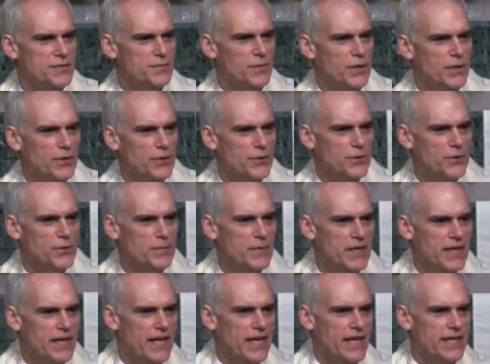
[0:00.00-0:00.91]
a small group
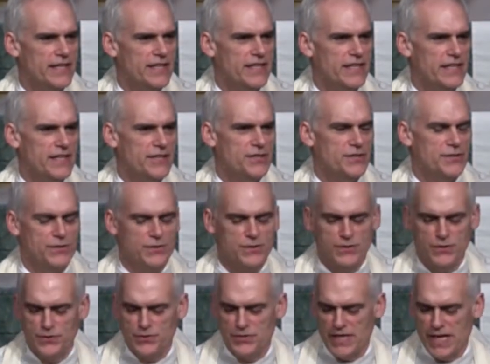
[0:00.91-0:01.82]
that I teach on
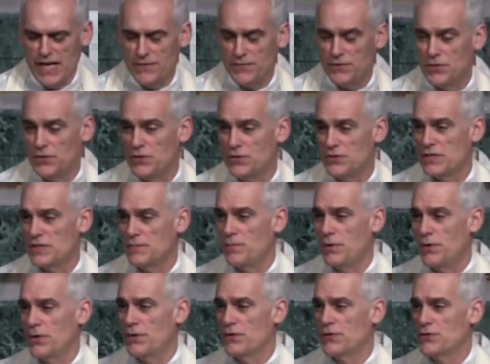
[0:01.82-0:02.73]
Tuesday afternoons as
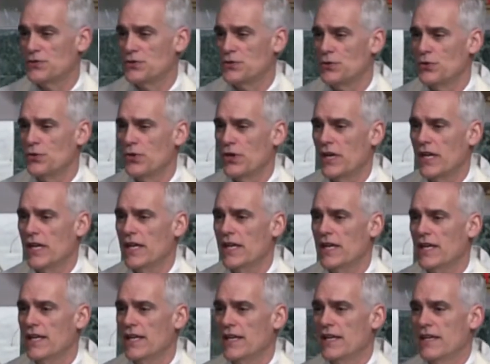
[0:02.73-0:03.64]
part of the story,
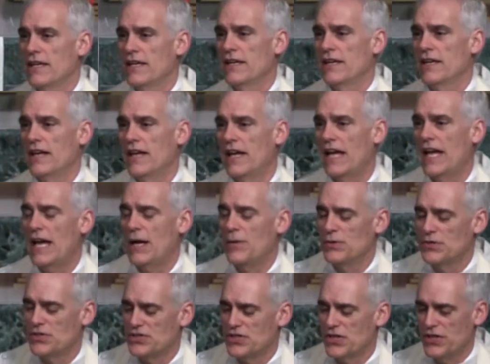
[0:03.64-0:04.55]
uh,
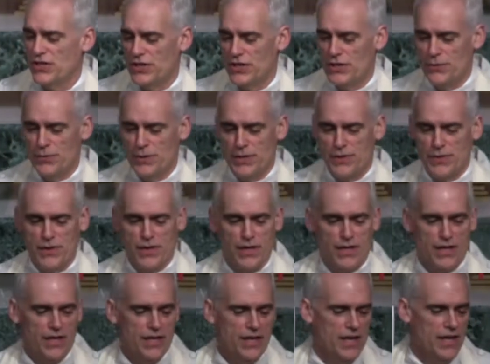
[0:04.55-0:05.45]
I was sharing with
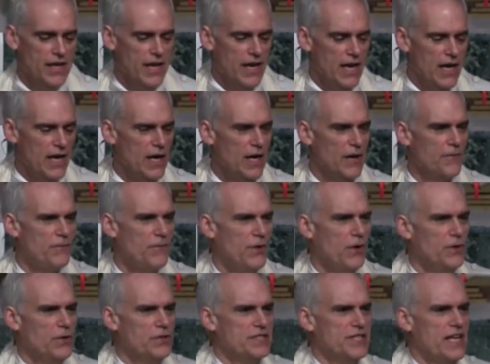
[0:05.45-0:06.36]
uh, our, our
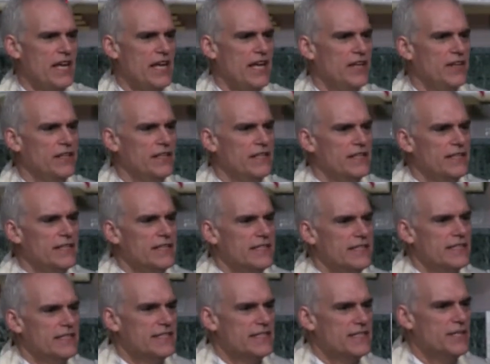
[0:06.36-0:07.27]
folks how
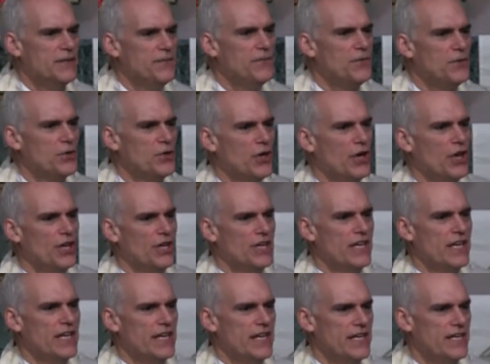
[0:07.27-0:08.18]

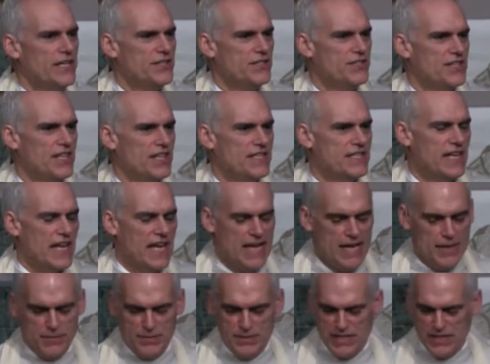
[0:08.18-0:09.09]
difficult it is at
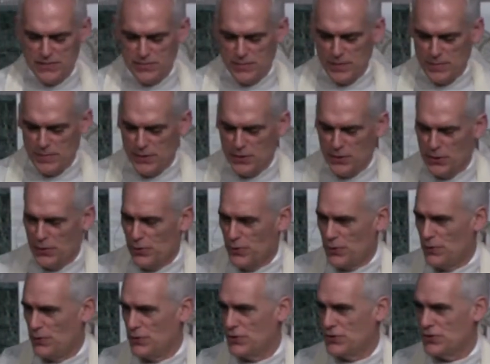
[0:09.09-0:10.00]
times as we've been
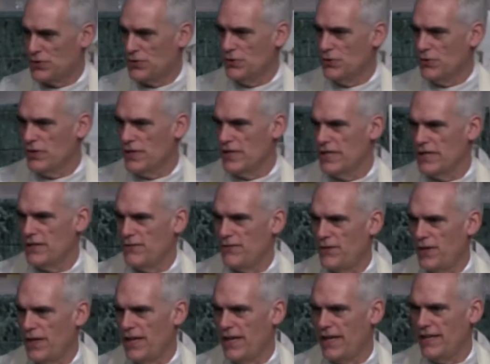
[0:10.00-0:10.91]
going through the story to
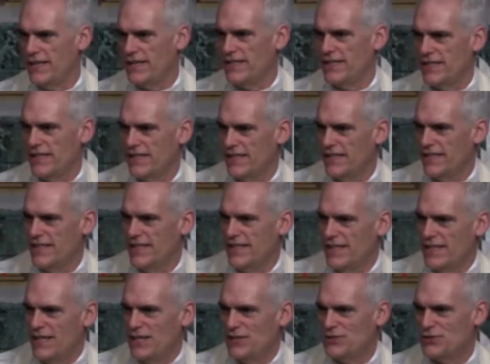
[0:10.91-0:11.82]
find uh,
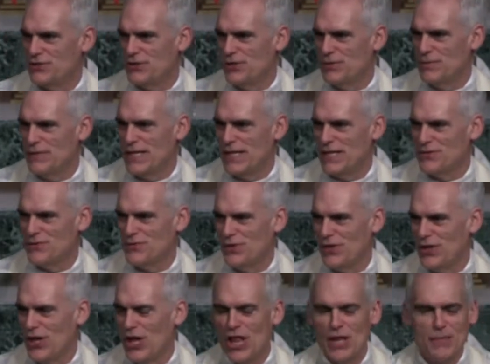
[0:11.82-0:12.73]
a sermon that's
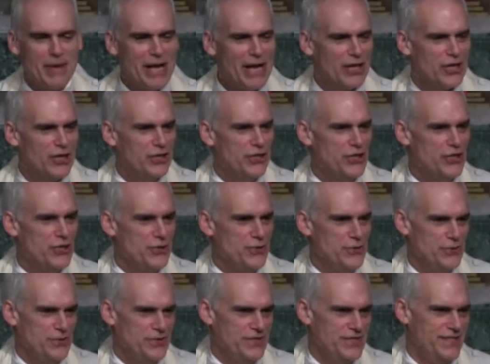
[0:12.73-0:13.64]
really all about good
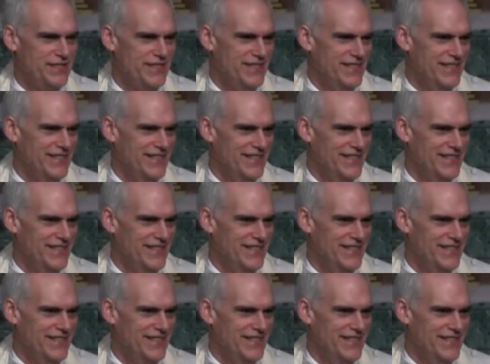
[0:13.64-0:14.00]
news.